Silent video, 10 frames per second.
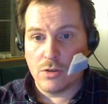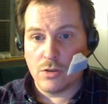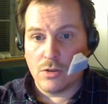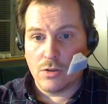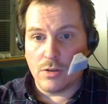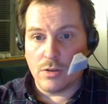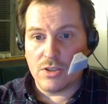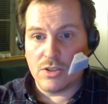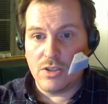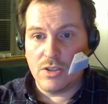Let's see,
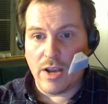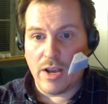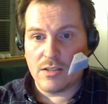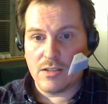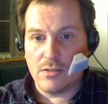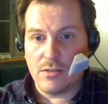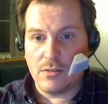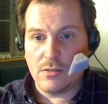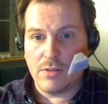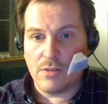
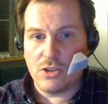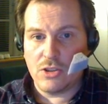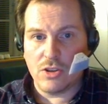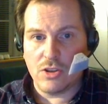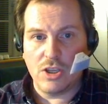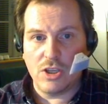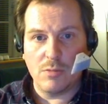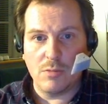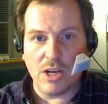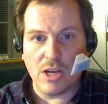activation key
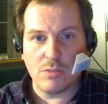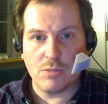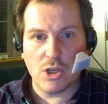management.